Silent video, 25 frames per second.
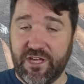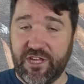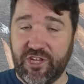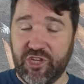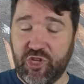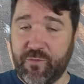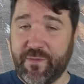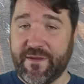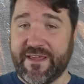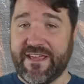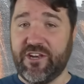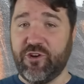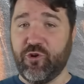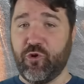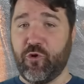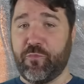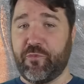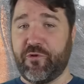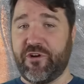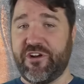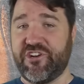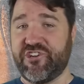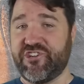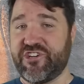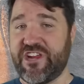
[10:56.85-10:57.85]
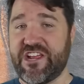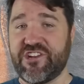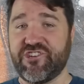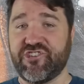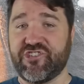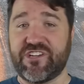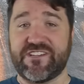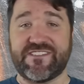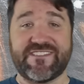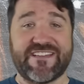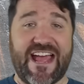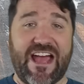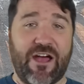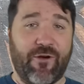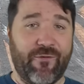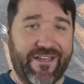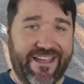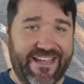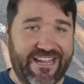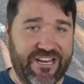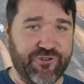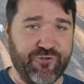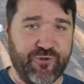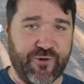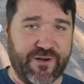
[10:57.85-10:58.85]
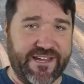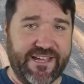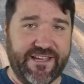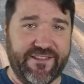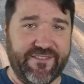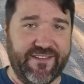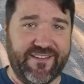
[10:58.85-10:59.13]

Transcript: you begin to appreciate just how intricate